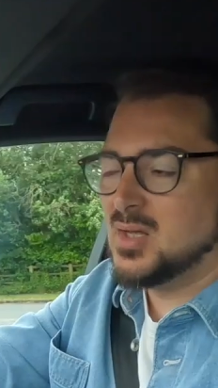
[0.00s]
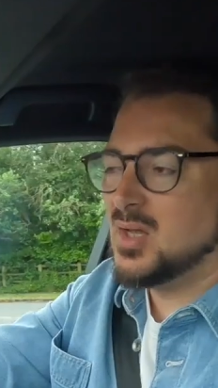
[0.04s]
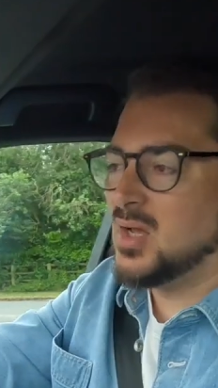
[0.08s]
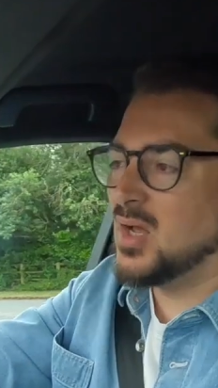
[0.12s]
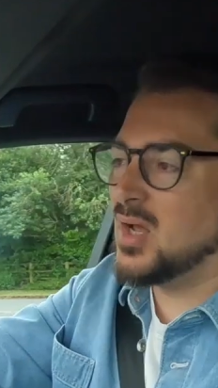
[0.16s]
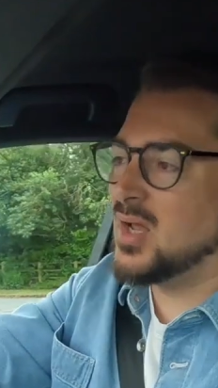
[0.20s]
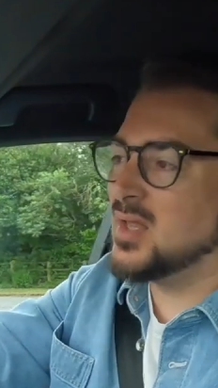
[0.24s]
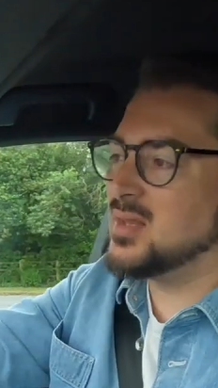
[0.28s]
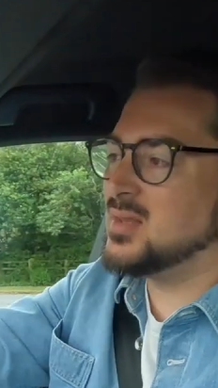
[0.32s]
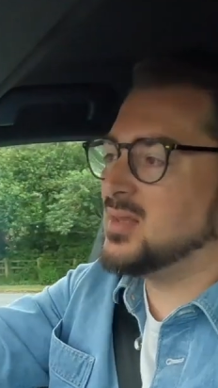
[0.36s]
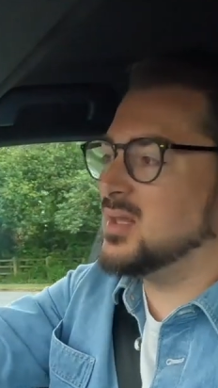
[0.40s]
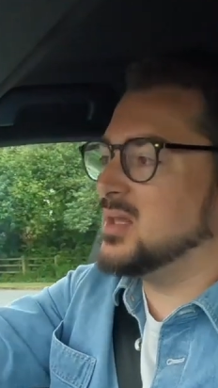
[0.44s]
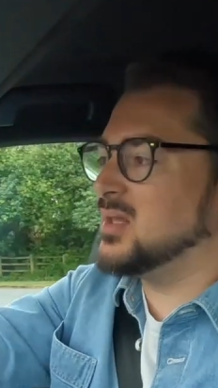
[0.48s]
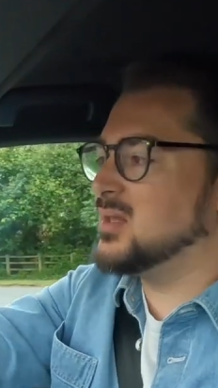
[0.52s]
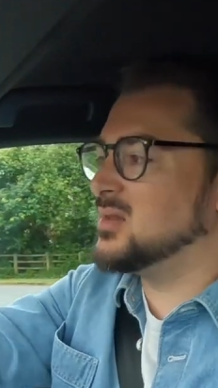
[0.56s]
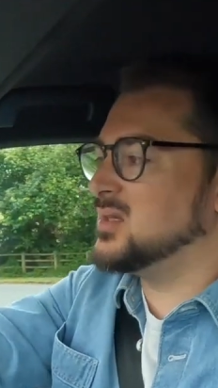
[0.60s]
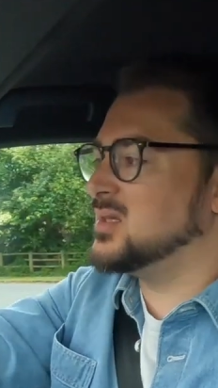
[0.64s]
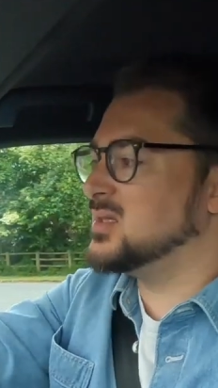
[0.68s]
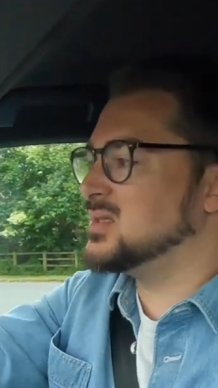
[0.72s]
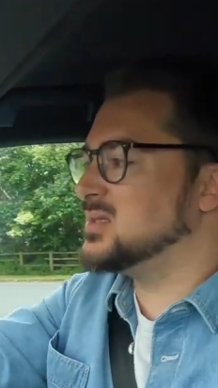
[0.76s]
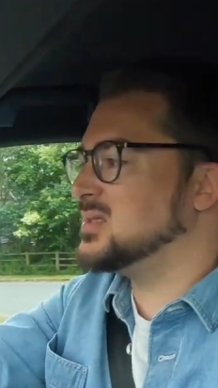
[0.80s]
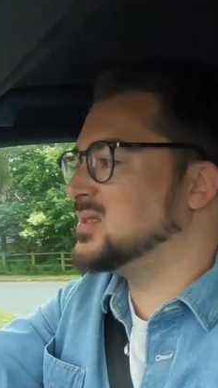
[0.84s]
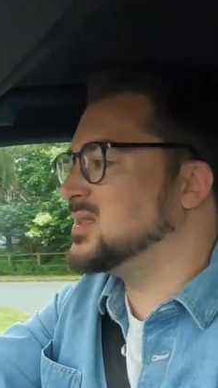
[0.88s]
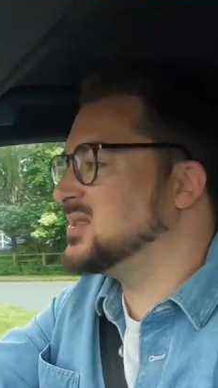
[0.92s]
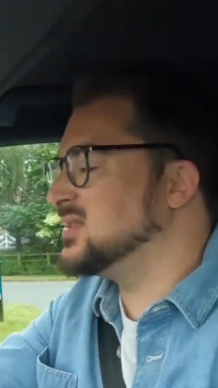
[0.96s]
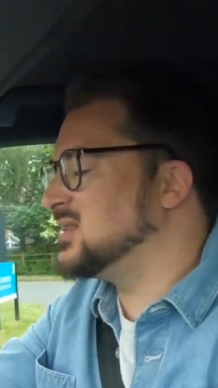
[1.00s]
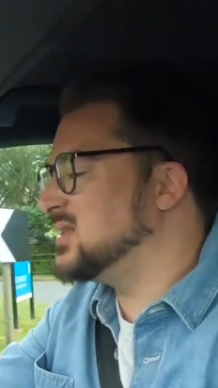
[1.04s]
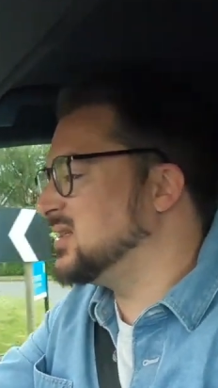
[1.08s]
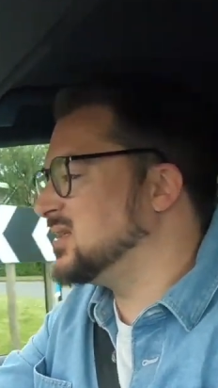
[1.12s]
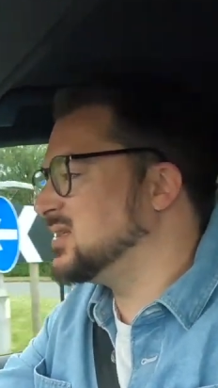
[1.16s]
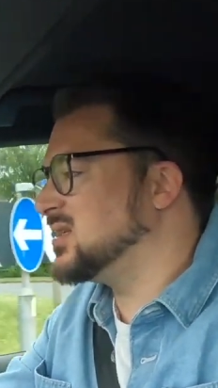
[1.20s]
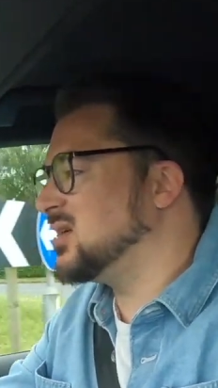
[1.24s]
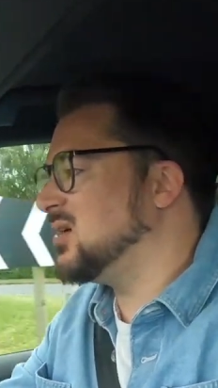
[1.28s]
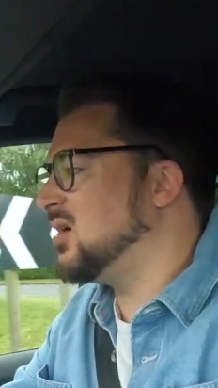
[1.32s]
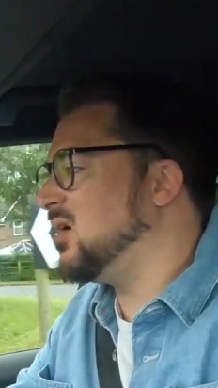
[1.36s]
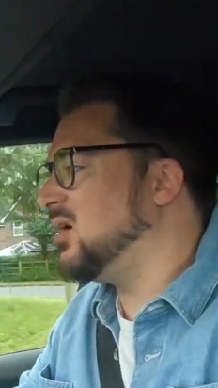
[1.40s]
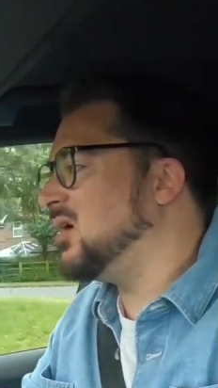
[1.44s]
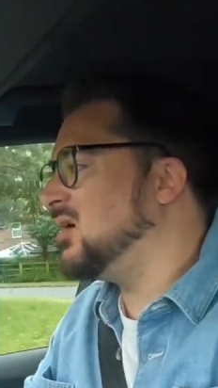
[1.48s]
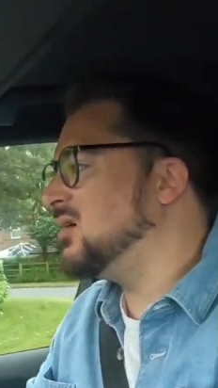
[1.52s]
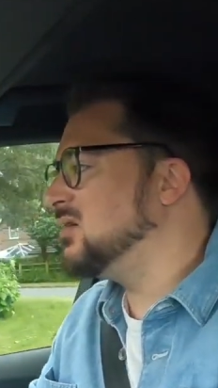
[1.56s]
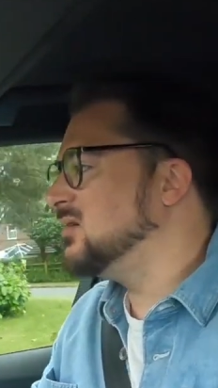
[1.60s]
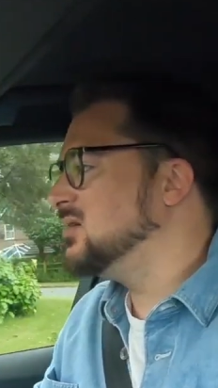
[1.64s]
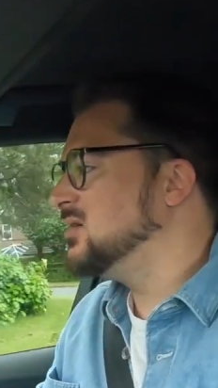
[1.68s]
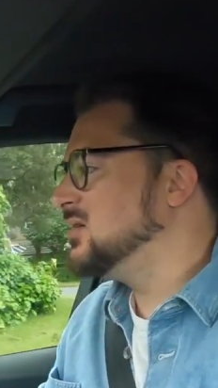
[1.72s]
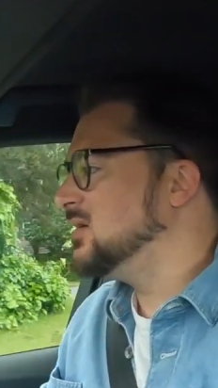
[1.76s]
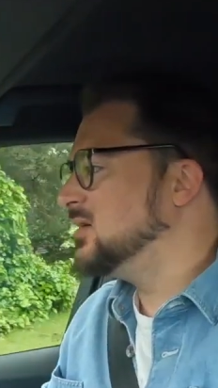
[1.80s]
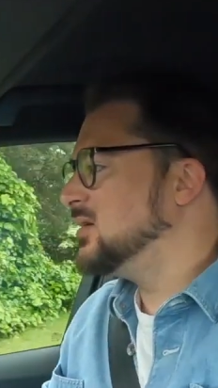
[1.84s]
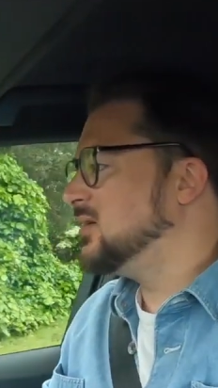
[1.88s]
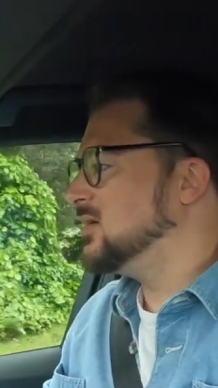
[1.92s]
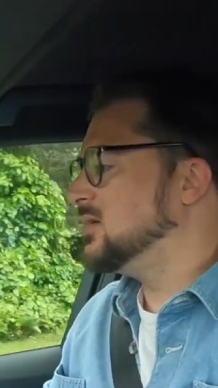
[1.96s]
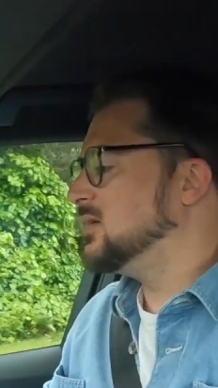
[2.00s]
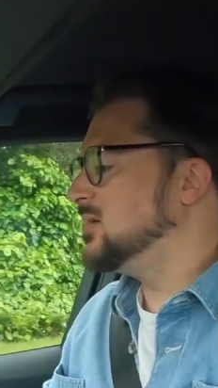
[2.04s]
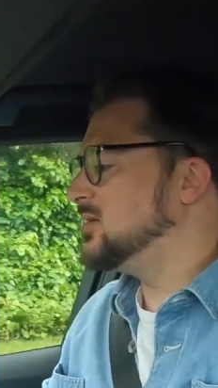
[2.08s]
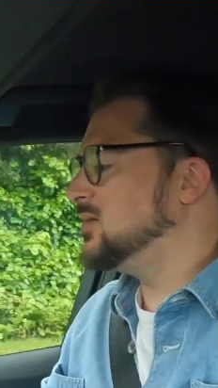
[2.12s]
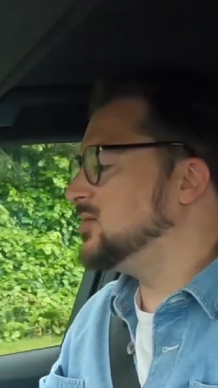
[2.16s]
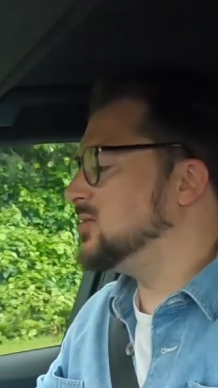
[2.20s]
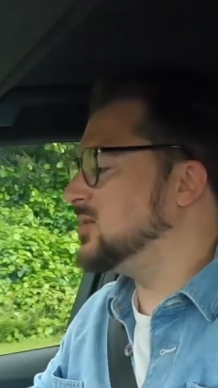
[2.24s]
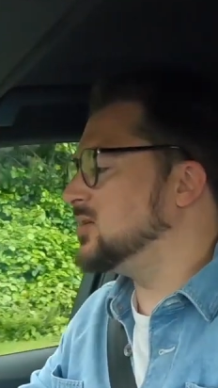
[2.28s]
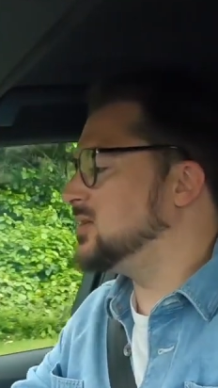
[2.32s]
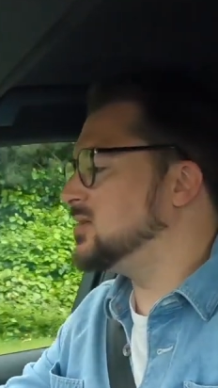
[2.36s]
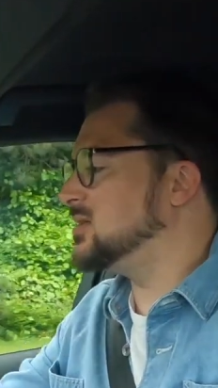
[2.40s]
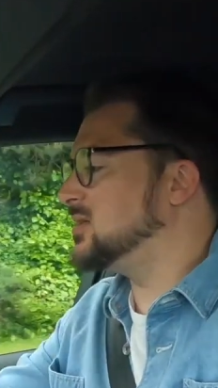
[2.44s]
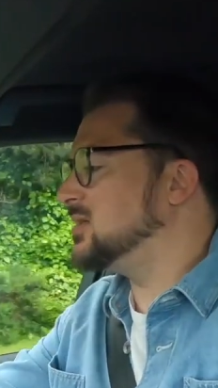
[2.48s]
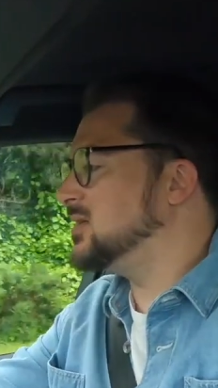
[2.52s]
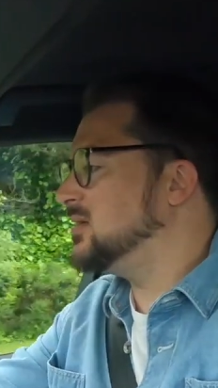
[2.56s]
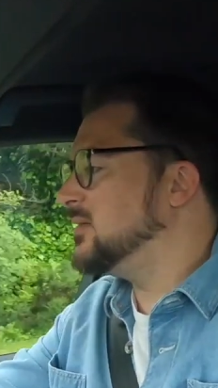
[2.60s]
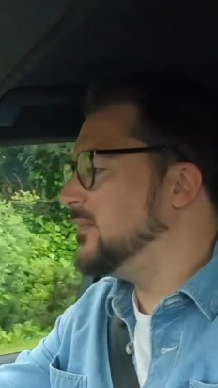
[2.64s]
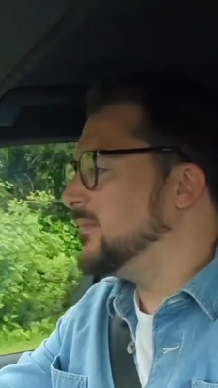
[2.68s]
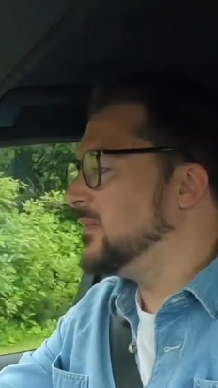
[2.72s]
I think this car just,